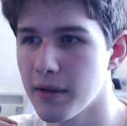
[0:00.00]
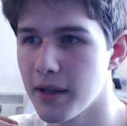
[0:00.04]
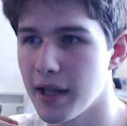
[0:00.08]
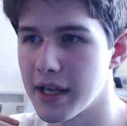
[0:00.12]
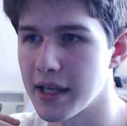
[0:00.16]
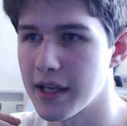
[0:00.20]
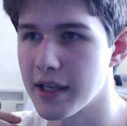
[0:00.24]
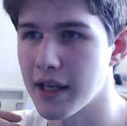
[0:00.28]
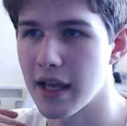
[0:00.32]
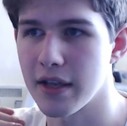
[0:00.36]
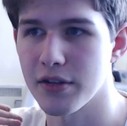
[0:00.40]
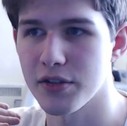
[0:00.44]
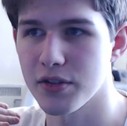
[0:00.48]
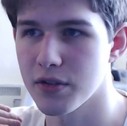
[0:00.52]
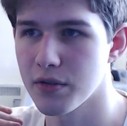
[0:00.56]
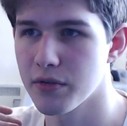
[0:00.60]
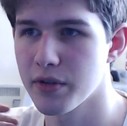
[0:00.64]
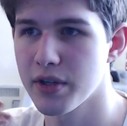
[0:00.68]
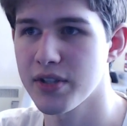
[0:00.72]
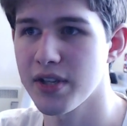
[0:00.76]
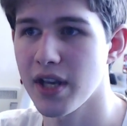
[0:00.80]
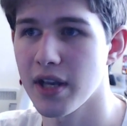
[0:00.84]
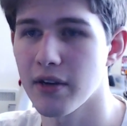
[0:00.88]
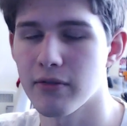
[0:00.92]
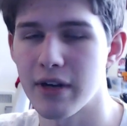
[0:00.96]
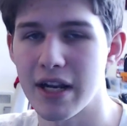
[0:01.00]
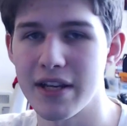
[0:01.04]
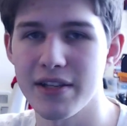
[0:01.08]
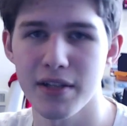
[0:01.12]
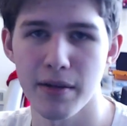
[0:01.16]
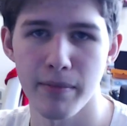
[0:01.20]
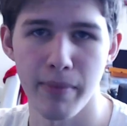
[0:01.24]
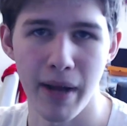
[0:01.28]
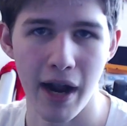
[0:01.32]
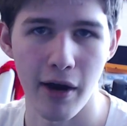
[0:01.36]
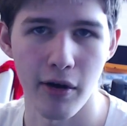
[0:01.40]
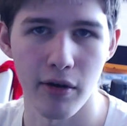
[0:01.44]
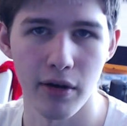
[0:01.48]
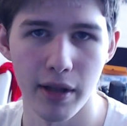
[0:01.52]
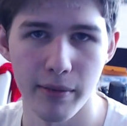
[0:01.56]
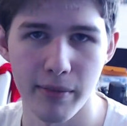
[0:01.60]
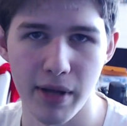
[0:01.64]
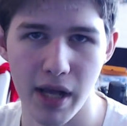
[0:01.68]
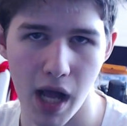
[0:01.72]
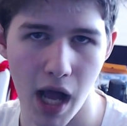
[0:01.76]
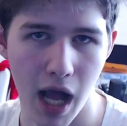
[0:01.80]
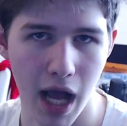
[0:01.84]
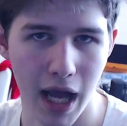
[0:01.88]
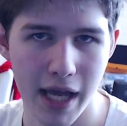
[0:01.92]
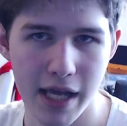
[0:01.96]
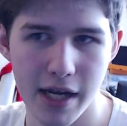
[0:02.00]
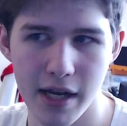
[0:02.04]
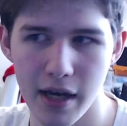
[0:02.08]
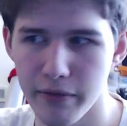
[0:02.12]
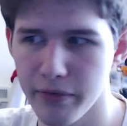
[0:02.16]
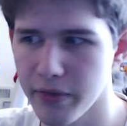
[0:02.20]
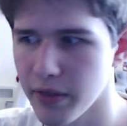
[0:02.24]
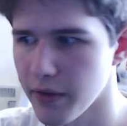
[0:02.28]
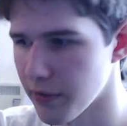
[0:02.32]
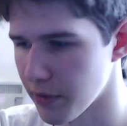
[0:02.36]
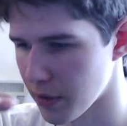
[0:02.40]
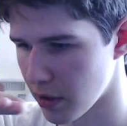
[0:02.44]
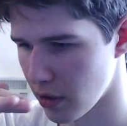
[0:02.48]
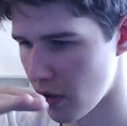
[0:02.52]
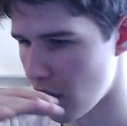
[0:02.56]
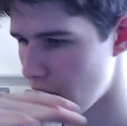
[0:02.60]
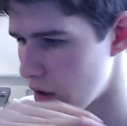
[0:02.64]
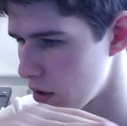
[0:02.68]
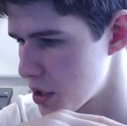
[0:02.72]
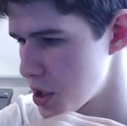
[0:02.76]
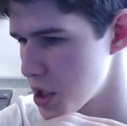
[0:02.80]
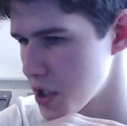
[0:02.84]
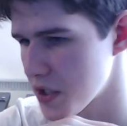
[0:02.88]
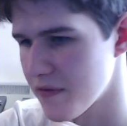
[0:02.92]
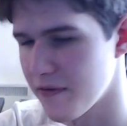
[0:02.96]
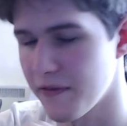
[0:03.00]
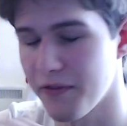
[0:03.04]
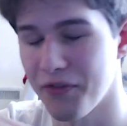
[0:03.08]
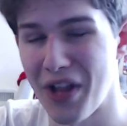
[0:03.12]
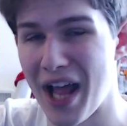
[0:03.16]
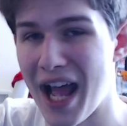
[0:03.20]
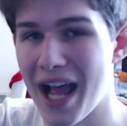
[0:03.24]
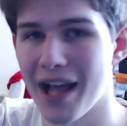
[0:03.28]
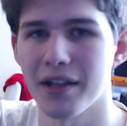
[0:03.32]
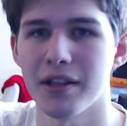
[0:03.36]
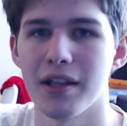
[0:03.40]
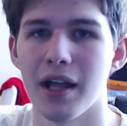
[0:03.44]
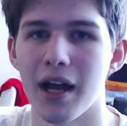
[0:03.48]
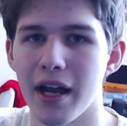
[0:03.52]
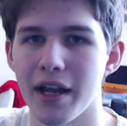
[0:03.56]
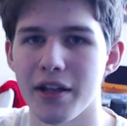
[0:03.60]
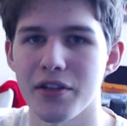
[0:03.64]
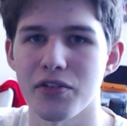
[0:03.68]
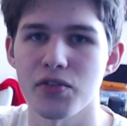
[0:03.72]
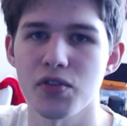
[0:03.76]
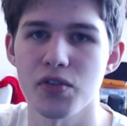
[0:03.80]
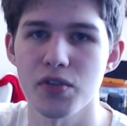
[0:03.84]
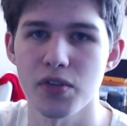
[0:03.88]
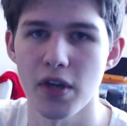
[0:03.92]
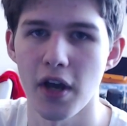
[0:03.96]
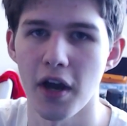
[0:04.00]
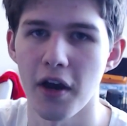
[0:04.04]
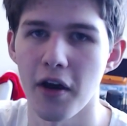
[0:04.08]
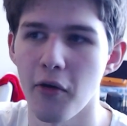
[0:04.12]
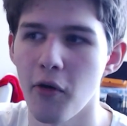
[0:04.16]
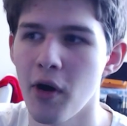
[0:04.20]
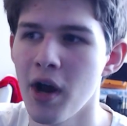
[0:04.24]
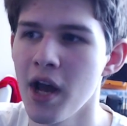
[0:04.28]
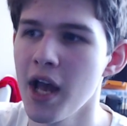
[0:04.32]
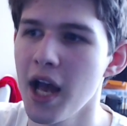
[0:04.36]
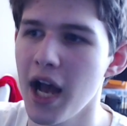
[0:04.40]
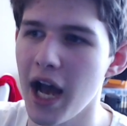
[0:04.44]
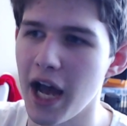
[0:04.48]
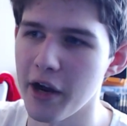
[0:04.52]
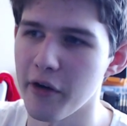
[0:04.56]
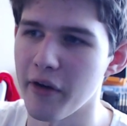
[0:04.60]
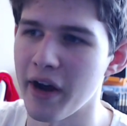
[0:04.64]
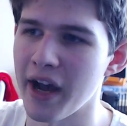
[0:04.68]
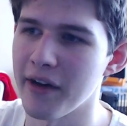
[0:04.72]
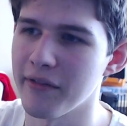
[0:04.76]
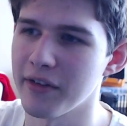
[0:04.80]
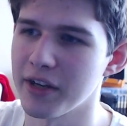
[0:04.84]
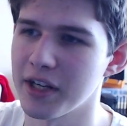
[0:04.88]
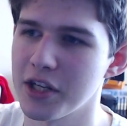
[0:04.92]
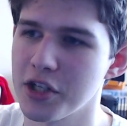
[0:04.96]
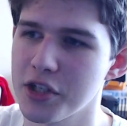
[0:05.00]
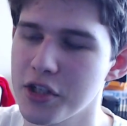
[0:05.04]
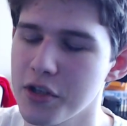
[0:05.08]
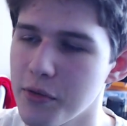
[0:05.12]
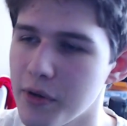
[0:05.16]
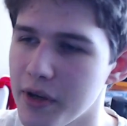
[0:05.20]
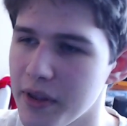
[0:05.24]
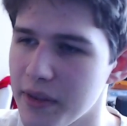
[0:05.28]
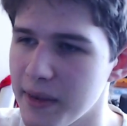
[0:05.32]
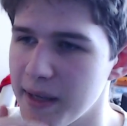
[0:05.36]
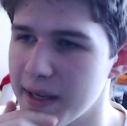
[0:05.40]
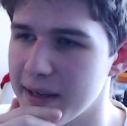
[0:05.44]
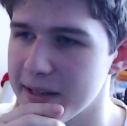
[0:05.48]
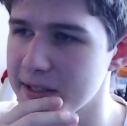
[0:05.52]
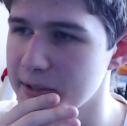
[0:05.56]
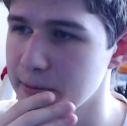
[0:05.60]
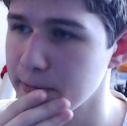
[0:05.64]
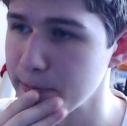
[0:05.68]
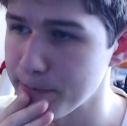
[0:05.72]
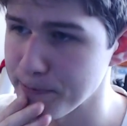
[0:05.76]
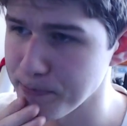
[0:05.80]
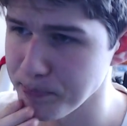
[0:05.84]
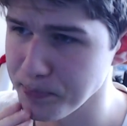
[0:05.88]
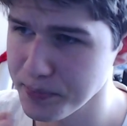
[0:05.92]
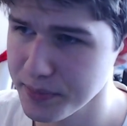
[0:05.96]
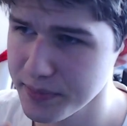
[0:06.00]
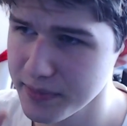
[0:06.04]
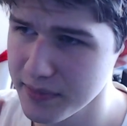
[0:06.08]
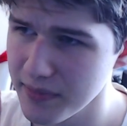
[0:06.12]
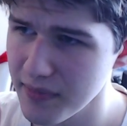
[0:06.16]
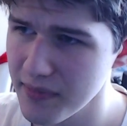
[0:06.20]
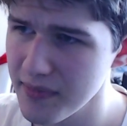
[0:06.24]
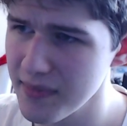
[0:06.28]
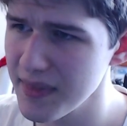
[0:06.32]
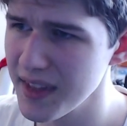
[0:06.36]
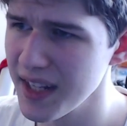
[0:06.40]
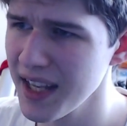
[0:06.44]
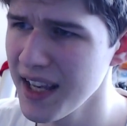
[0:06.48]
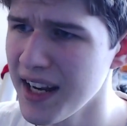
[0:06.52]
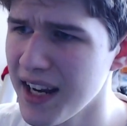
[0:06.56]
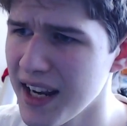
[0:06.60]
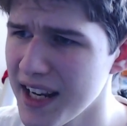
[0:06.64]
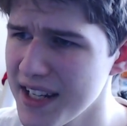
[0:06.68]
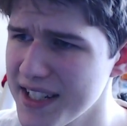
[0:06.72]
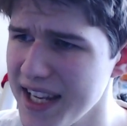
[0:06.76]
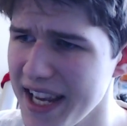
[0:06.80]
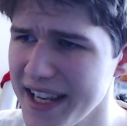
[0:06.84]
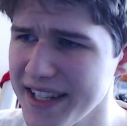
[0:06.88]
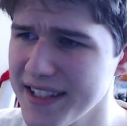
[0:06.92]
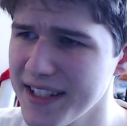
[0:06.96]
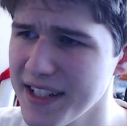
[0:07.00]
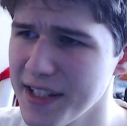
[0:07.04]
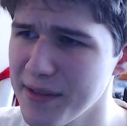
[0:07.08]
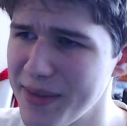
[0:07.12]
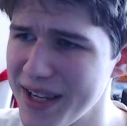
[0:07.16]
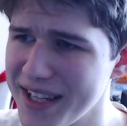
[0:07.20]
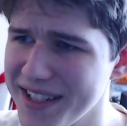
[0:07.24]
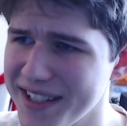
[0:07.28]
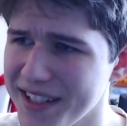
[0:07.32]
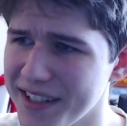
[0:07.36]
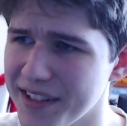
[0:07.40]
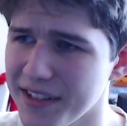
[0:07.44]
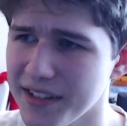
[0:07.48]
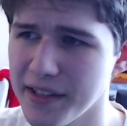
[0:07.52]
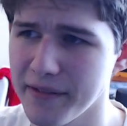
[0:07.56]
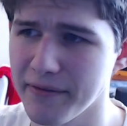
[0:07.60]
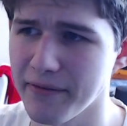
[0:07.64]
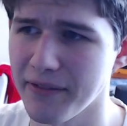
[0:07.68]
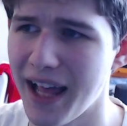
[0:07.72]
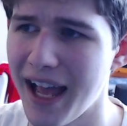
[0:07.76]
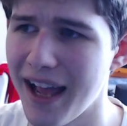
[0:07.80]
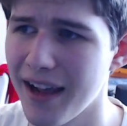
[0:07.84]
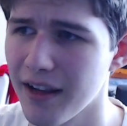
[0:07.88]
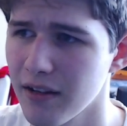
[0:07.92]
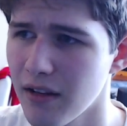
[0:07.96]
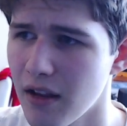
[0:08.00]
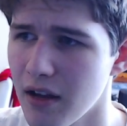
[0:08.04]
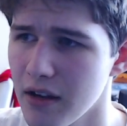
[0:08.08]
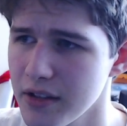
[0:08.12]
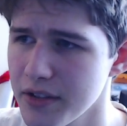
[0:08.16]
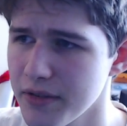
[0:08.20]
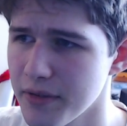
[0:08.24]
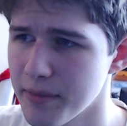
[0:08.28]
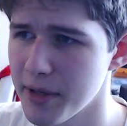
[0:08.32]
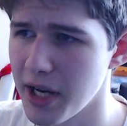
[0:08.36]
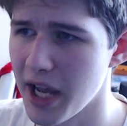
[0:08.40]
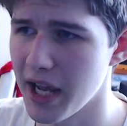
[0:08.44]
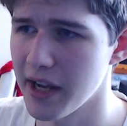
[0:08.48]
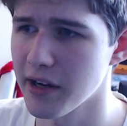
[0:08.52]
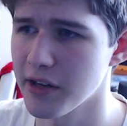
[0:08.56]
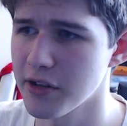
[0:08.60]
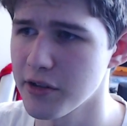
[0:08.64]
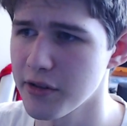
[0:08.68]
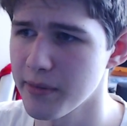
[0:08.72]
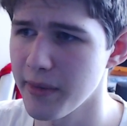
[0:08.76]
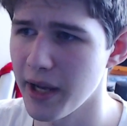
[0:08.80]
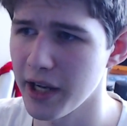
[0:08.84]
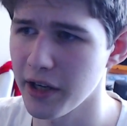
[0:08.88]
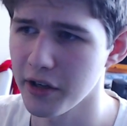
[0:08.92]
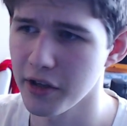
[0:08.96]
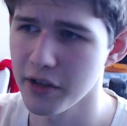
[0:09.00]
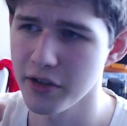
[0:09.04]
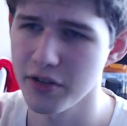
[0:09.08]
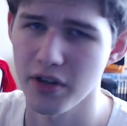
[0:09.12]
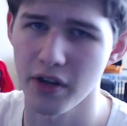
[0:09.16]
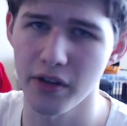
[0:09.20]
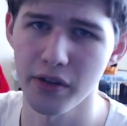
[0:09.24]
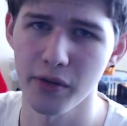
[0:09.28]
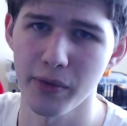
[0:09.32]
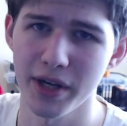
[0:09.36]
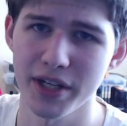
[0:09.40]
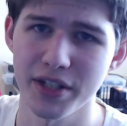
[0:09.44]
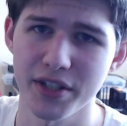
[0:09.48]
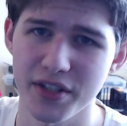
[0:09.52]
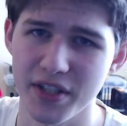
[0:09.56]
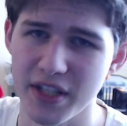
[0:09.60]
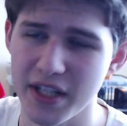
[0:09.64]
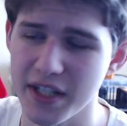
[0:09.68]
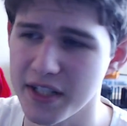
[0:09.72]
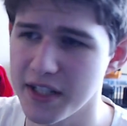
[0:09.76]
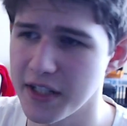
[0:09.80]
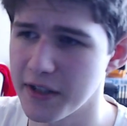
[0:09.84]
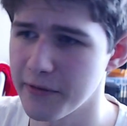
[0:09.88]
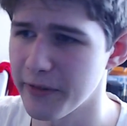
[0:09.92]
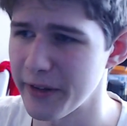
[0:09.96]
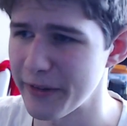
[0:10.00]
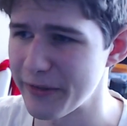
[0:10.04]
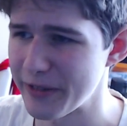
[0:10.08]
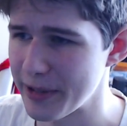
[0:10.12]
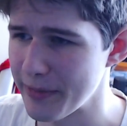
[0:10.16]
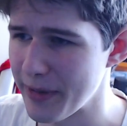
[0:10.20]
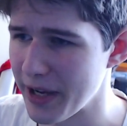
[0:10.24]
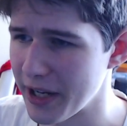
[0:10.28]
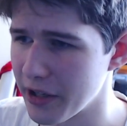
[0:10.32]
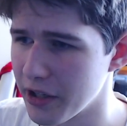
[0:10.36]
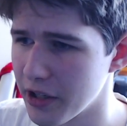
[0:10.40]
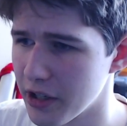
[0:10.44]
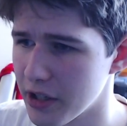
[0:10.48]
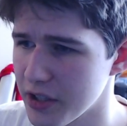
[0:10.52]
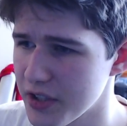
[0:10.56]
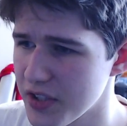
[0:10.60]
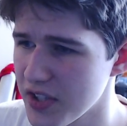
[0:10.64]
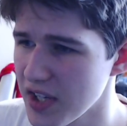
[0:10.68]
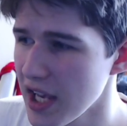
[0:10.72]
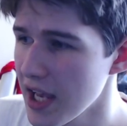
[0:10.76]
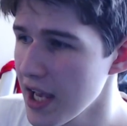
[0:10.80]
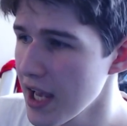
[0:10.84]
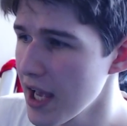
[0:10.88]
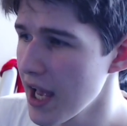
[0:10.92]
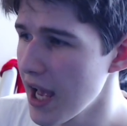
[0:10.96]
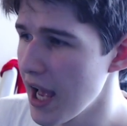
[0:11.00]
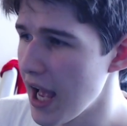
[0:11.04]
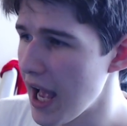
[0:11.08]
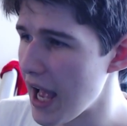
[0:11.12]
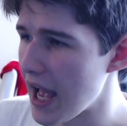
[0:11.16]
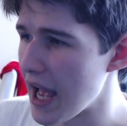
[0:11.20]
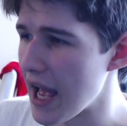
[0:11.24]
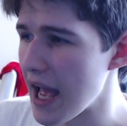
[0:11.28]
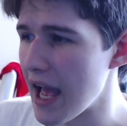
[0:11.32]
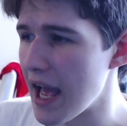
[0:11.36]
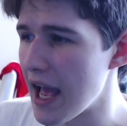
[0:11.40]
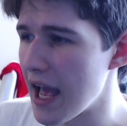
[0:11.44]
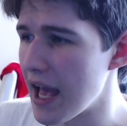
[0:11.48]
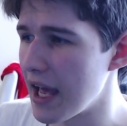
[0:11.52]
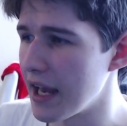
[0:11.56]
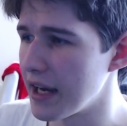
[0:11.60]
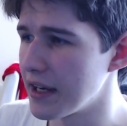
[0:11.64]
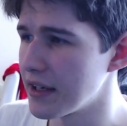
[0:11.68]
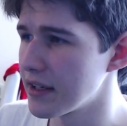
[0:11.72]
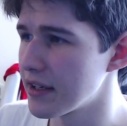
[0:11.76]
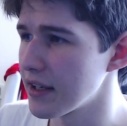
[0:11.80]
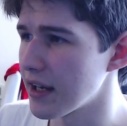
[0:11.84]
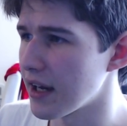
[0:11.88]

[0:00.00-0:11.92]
as soon as I raise the power limit high enough, the clock just flatlines. So I don't have an issue with this. And I tested basically flat clocks from 900 megahertz all the way to 1650 megahertz. And